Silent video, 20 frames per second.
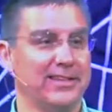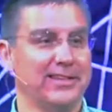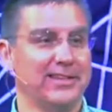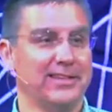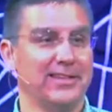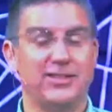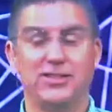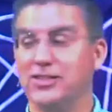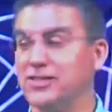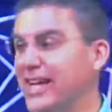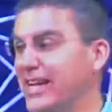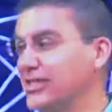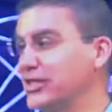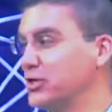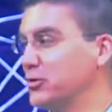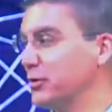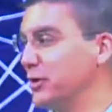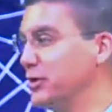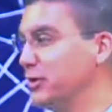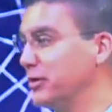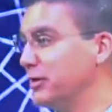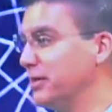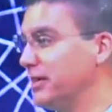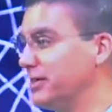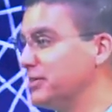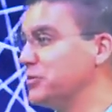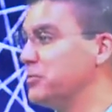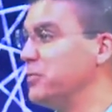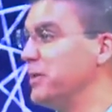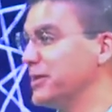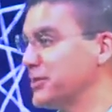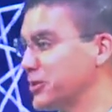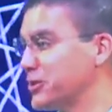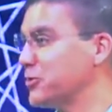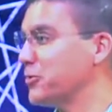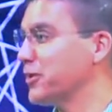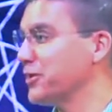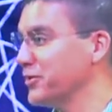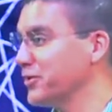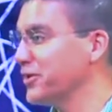Listen, that surrender is the best
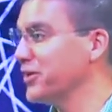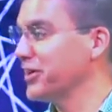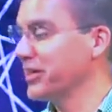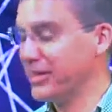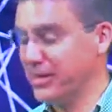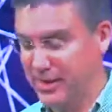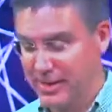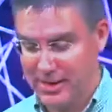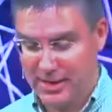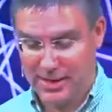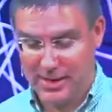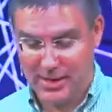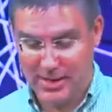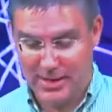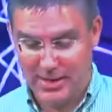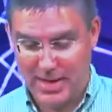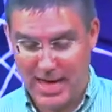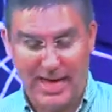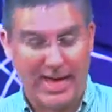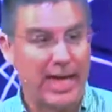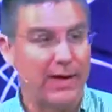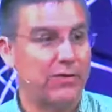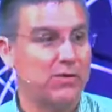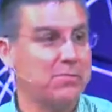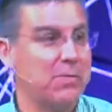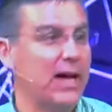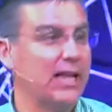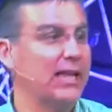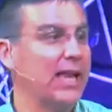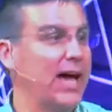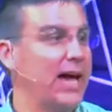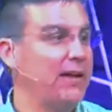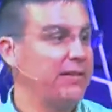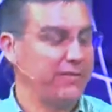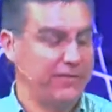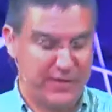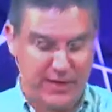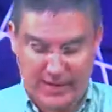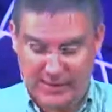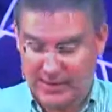surrender. I give him my
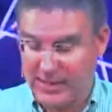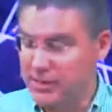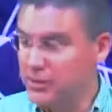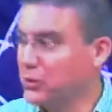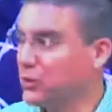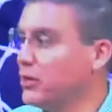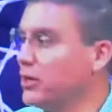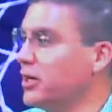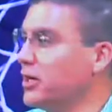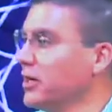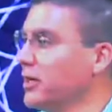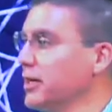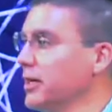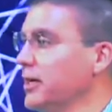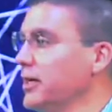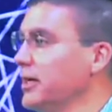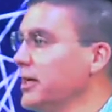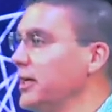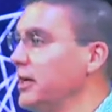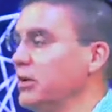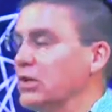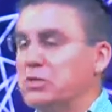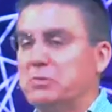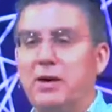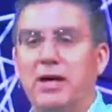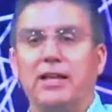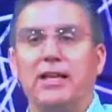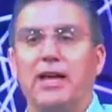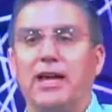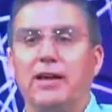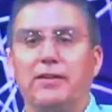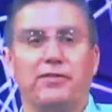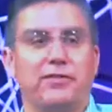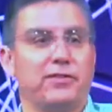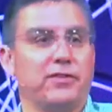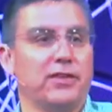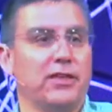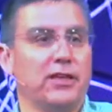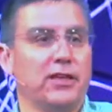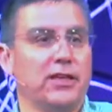life and I say, Lord, here's my life.
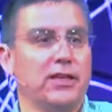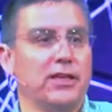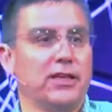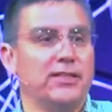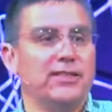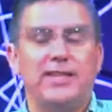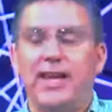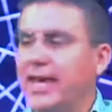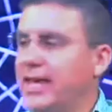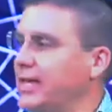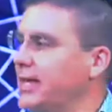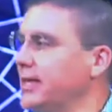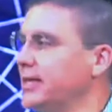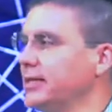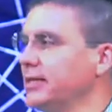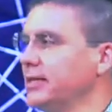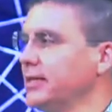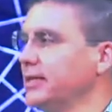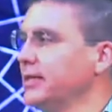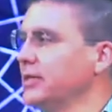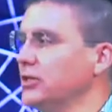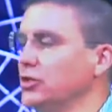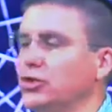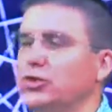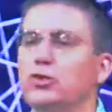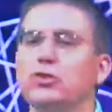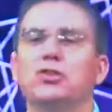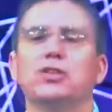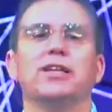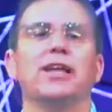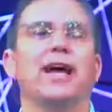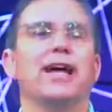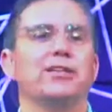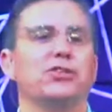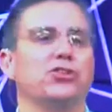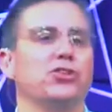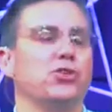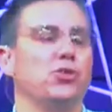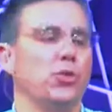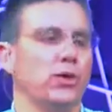Take it and use it
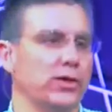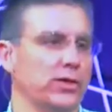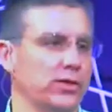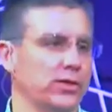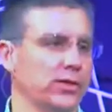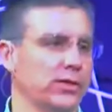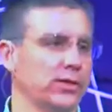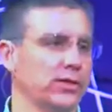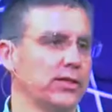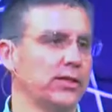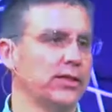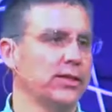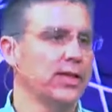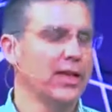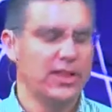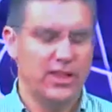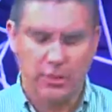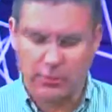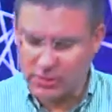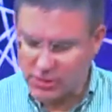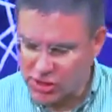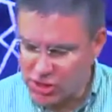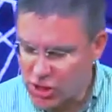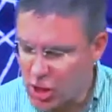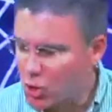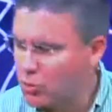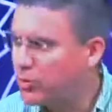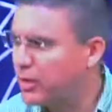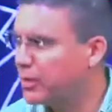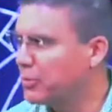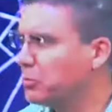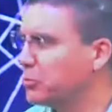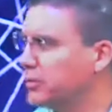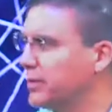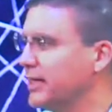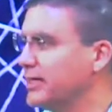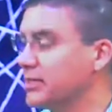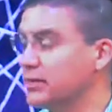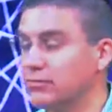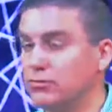as you will. There is no greater
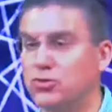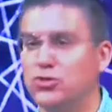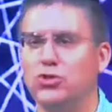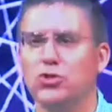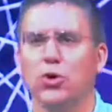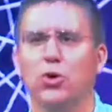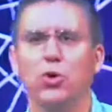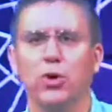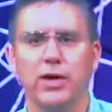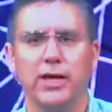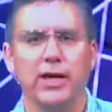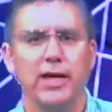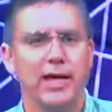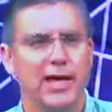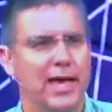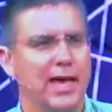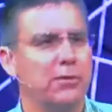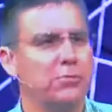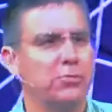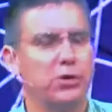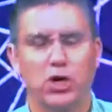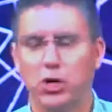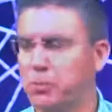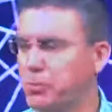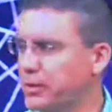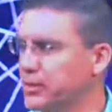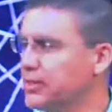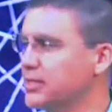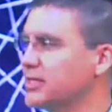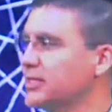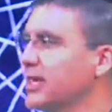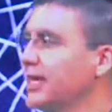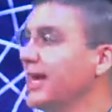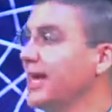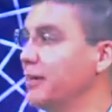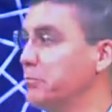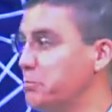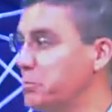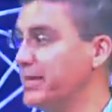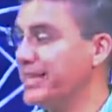place of joy and purpose
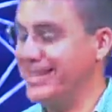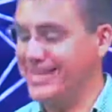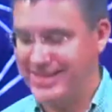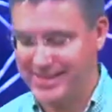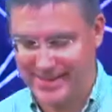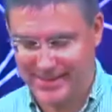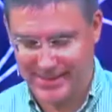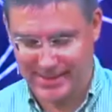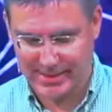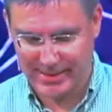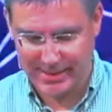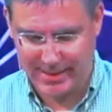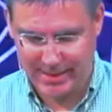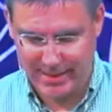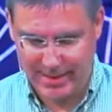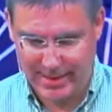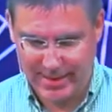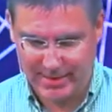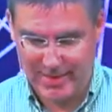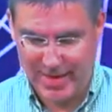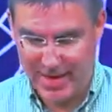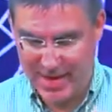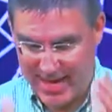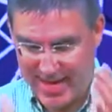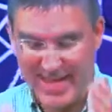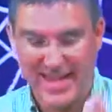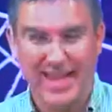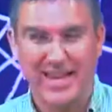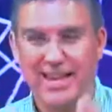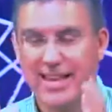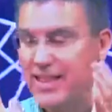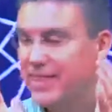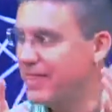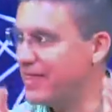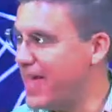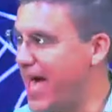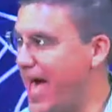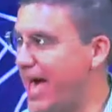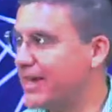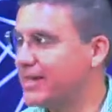and peace than in
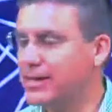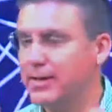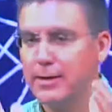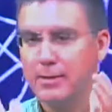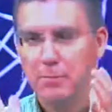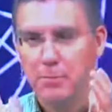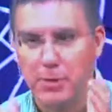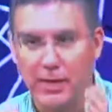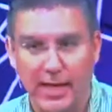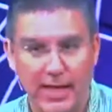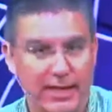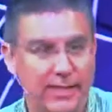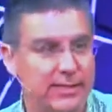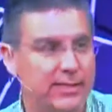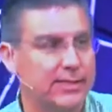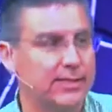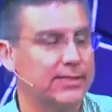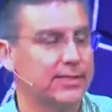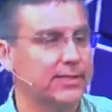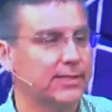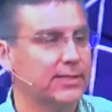that place.